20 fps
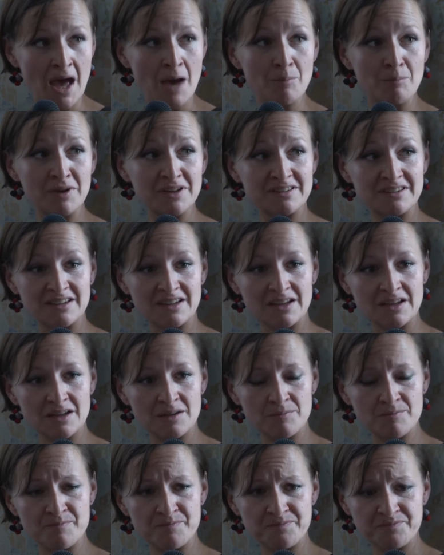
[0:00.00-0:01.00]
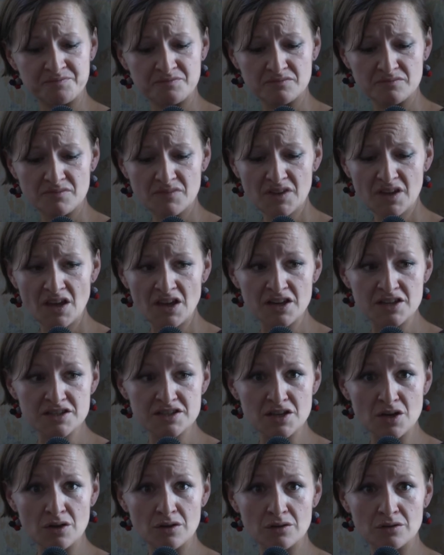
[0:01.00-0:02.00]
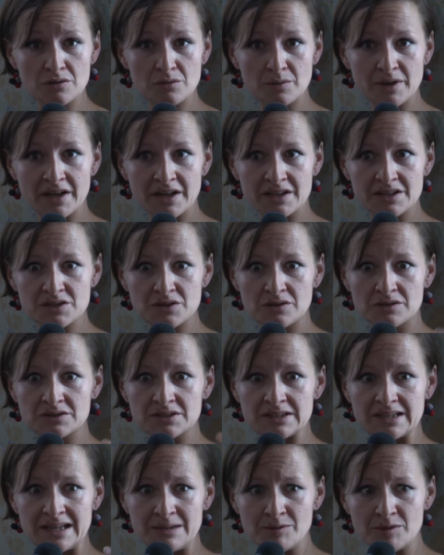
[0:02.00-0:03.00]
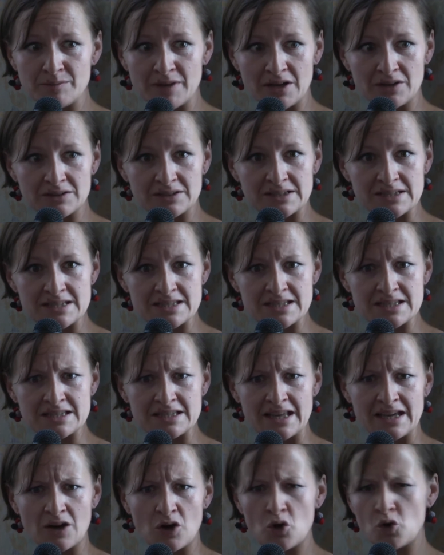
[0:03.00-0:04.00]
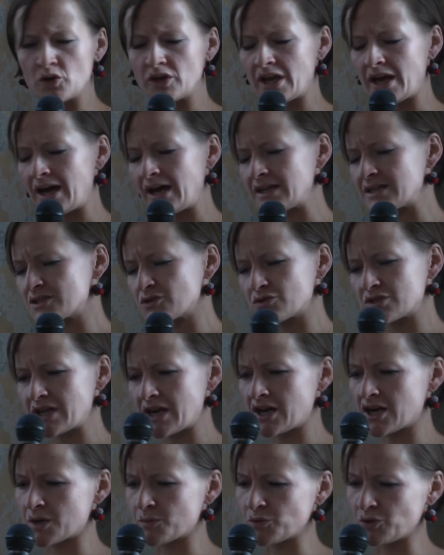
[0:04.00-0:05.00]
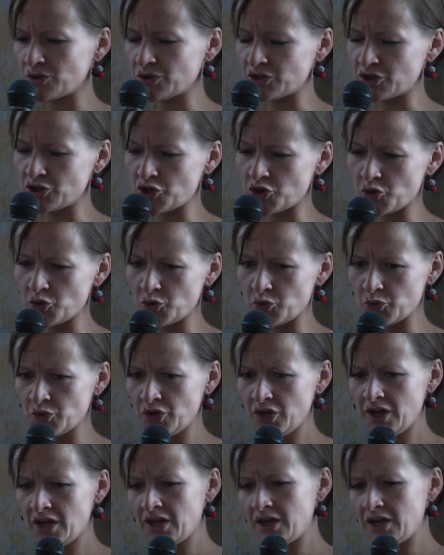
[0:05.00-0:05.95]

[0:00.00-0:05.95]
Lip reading: But so when I talk to them about this, it's like, oh yeah, it's so terrible, you know,